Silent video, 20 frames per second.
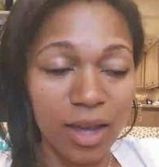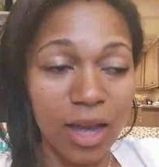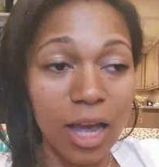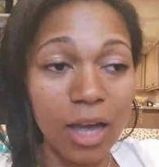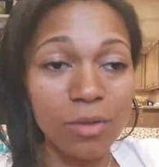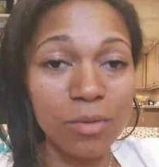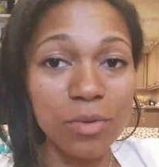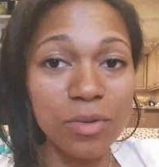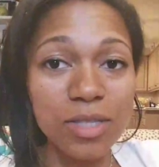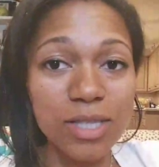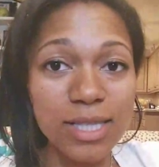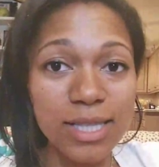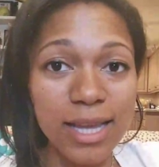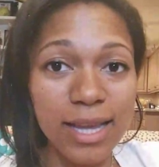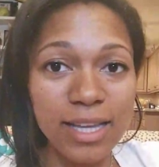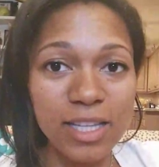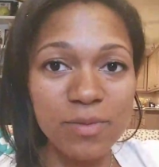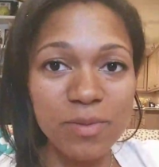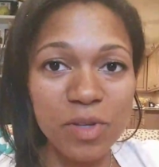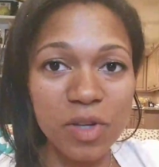I will
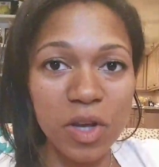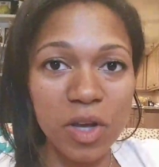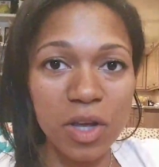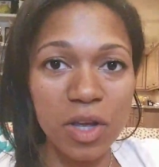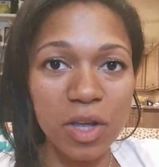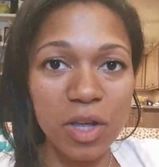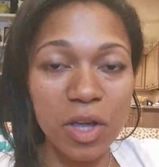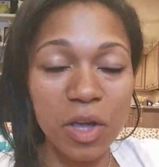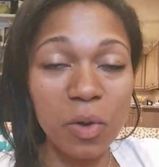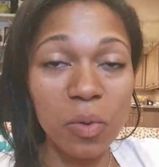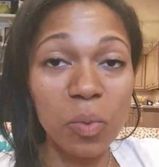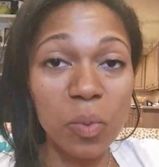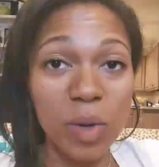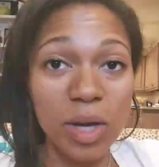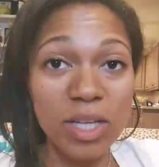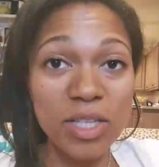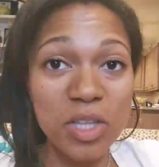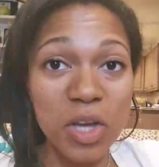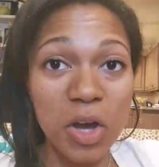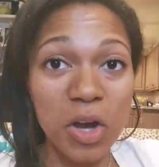say it
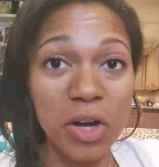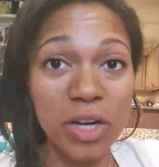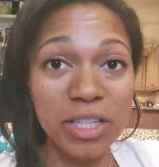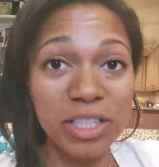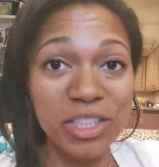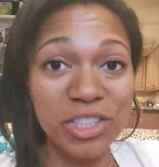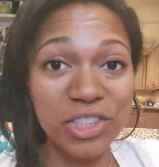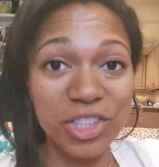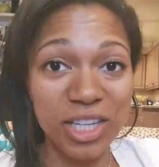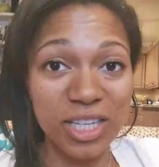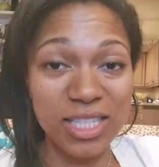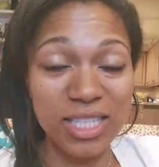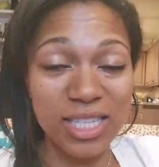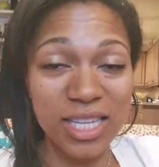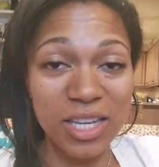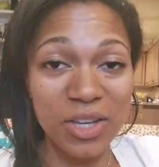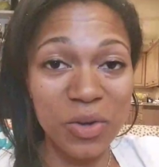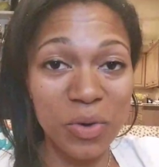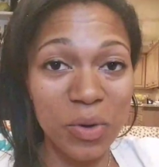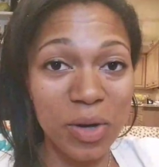was hard
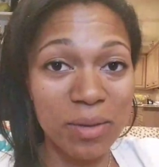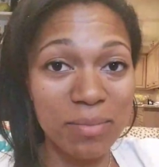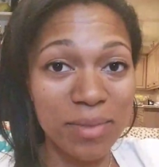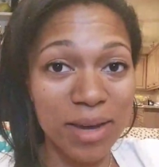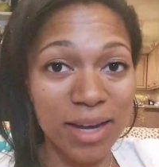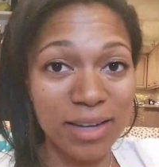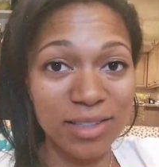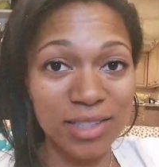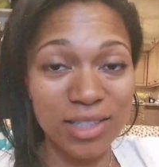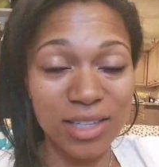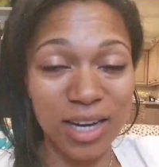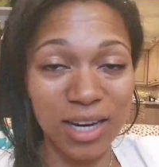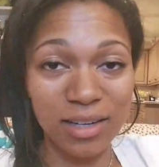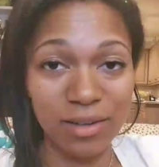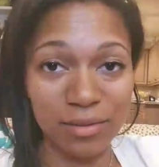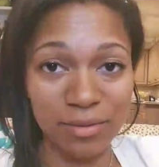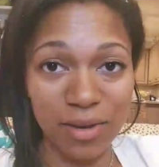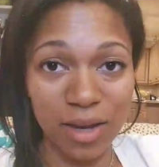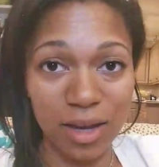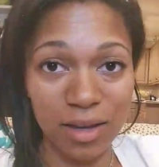adjusting going back to 9
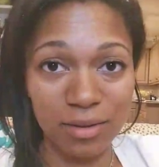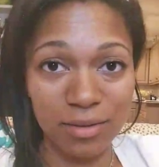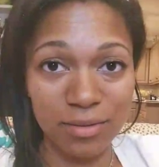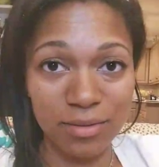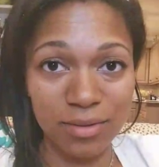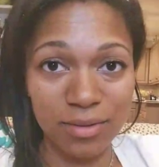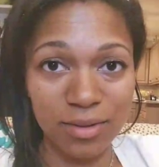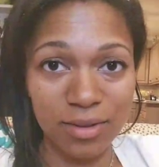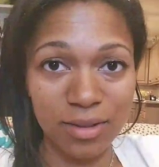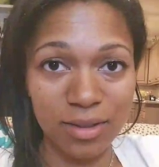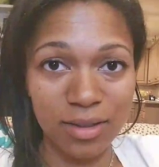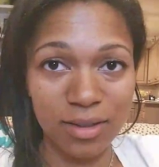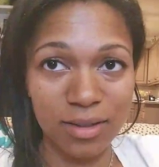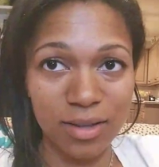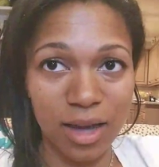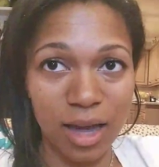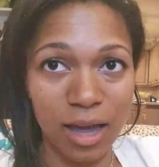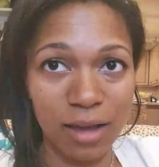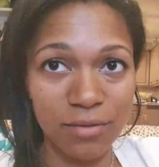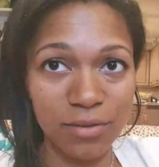to 5
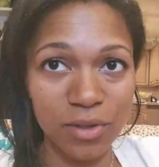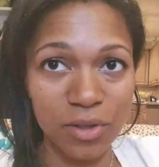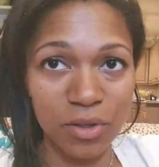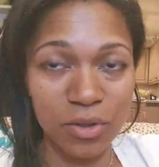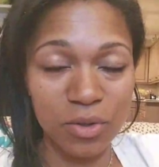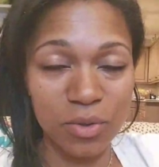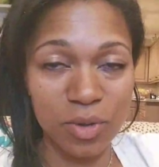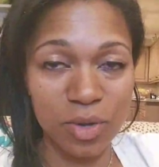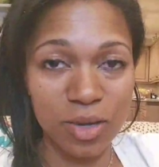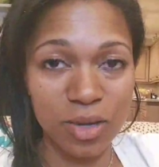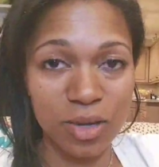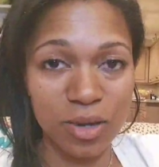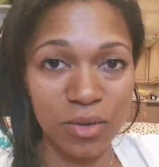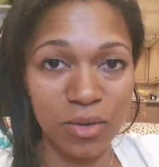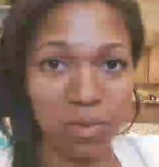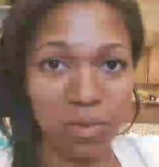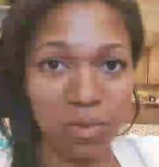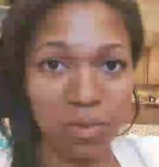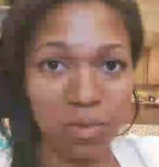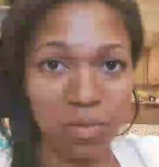after doing
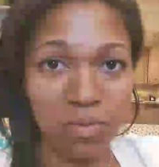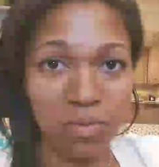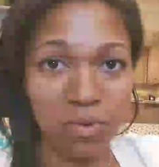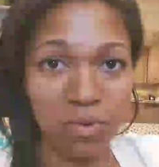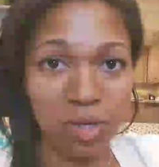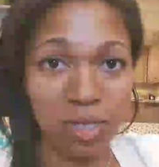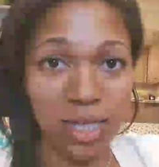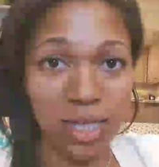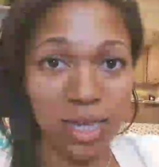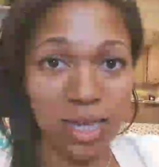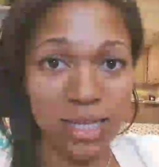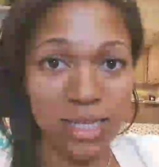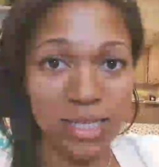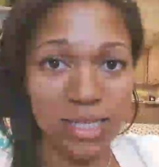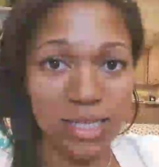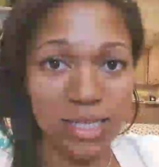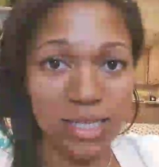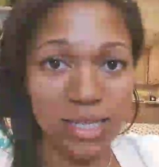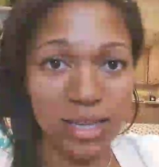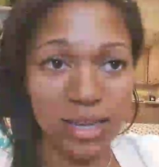
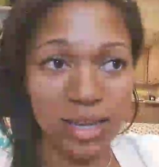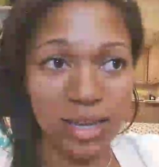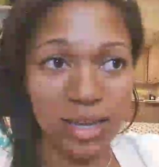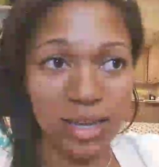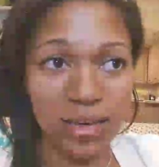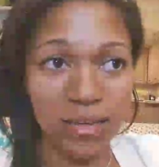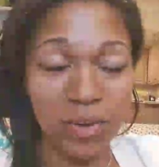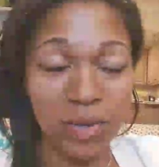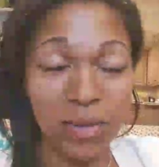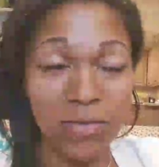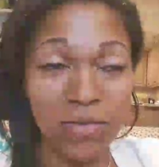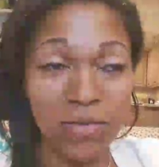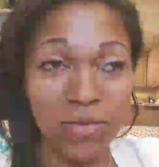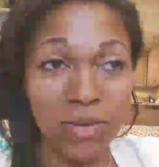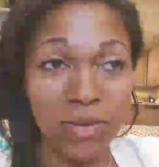freelance, working for